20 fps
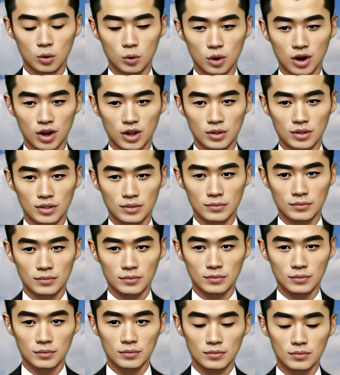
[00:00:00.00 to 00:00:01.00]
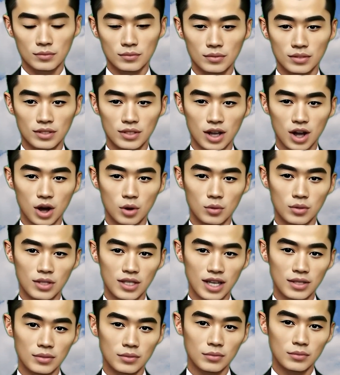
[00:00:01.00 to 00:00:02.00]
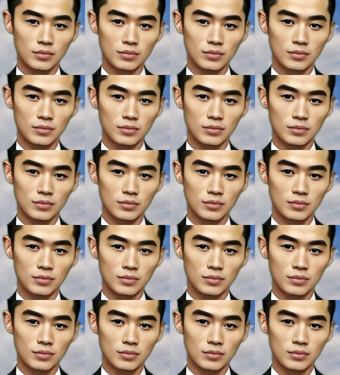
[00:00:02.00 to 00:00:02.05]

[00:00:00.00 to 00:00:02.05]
world. Closing.